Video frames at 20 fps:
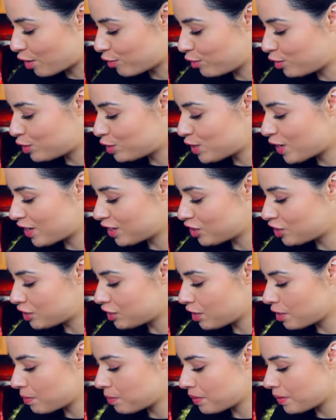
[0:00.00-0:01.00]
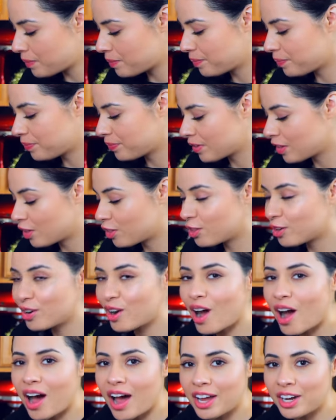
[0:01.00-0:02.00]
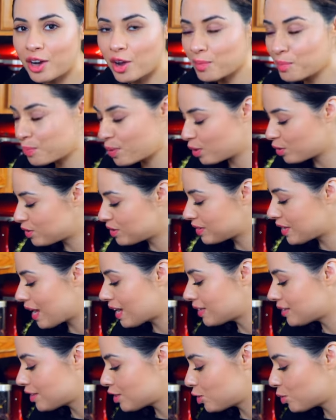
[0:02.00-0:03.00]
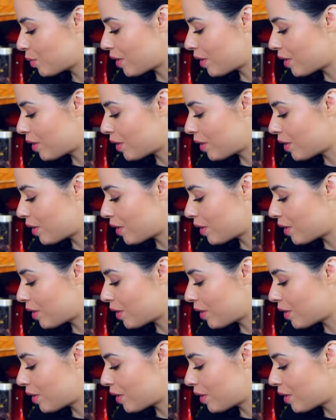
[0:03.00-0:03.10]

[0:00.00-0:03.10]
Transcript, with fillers: if you touch them, they're hot on both sides as